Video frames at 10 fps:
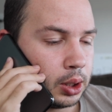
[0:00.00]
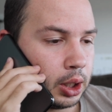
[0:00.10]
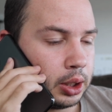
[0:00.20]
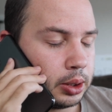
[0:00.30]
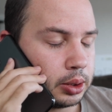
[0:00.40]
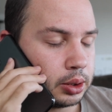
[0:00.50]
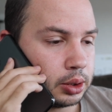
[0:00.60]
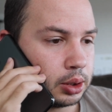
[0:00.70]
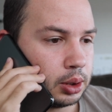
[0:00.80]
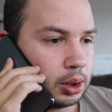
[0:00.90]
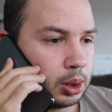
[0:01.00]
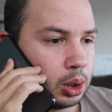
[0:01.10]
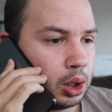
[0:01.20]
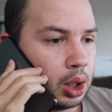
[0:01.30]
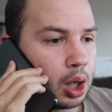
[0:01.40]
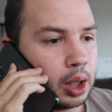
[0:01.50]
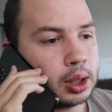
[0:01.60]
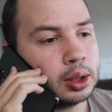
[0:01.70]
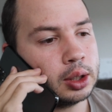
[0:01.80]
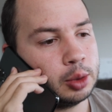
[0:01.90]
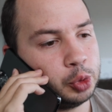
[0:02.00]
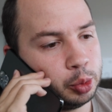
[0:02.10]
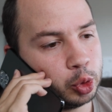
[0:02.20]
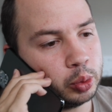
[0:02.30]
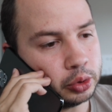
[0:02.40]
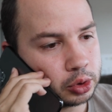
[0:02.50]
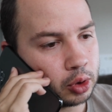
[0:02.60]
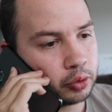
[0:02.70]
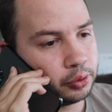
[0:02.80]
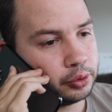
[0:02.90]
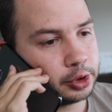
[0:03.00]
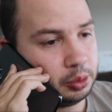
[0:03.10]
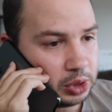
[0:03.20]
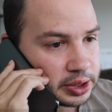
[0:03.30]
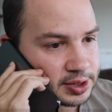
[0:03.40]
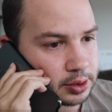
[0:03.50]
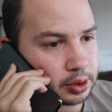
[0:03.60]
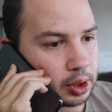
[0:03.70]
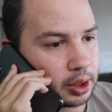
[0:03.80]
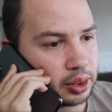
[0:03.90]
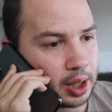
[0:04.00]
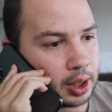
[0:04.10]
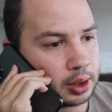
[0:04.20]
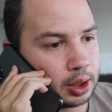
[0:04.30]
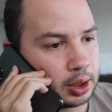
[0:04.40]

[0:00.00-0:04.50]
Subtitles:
I didn't think people would go through the commit history like that.